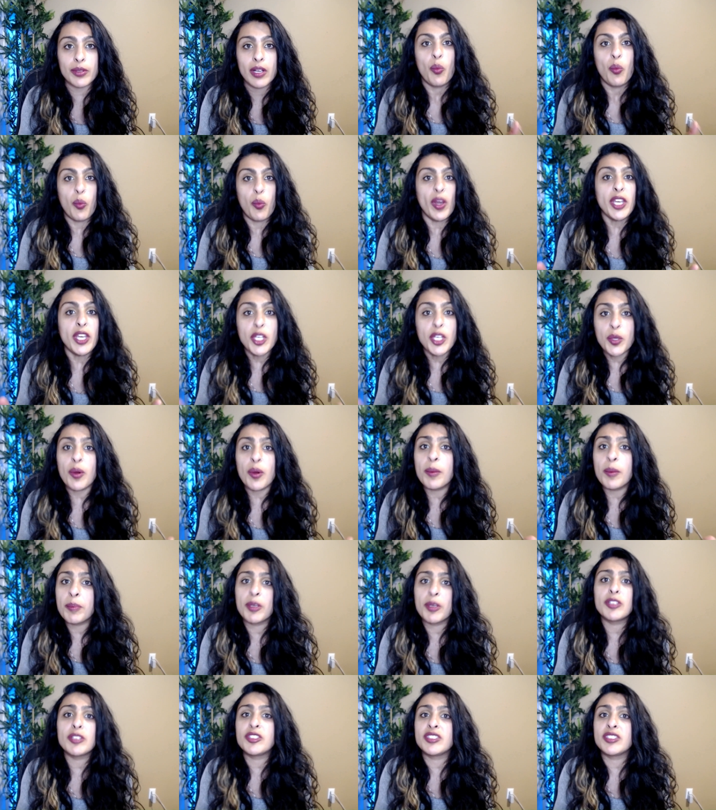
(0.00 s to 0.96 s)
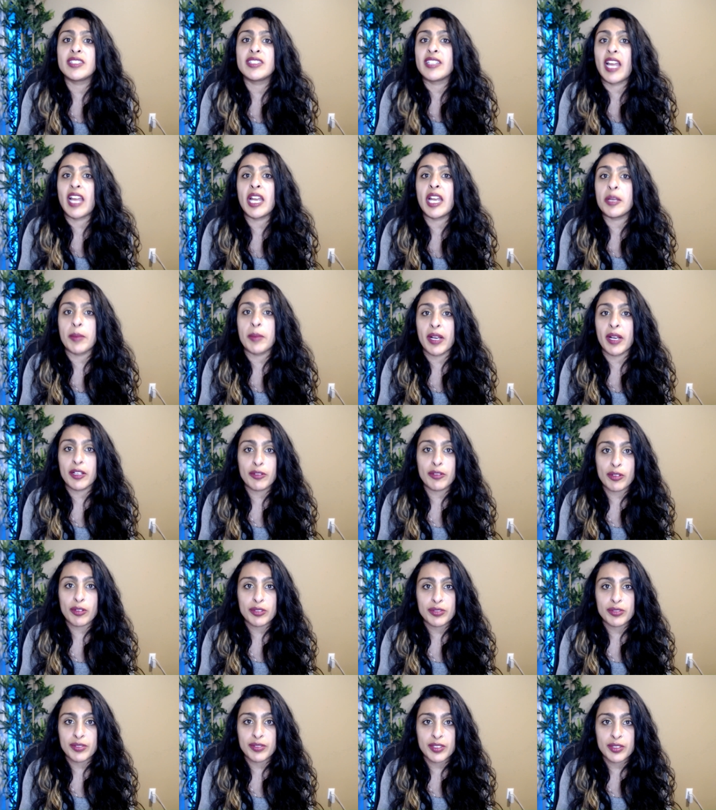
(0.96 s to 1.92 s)
when you go and purchase an item at a
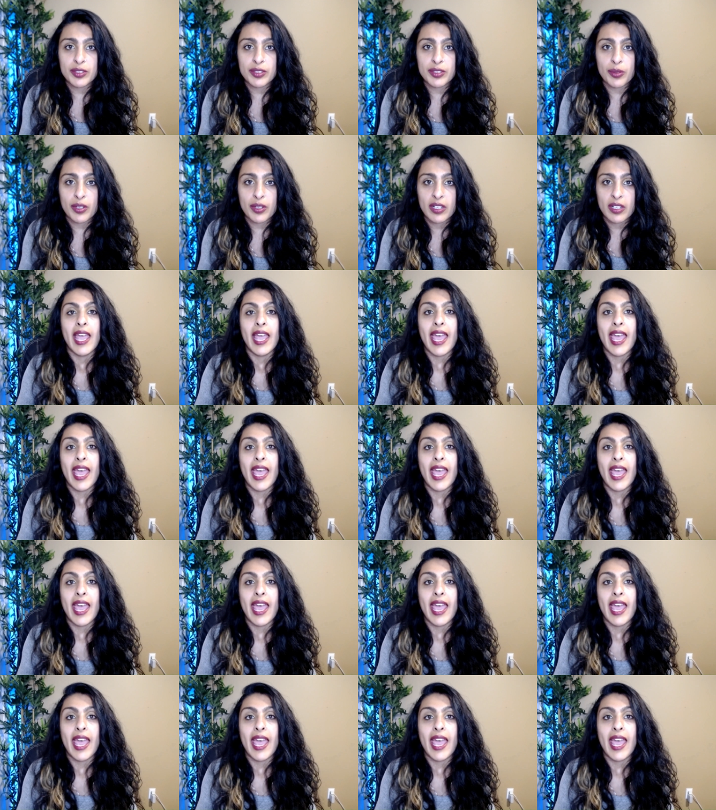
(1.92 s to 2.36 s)
grocery store.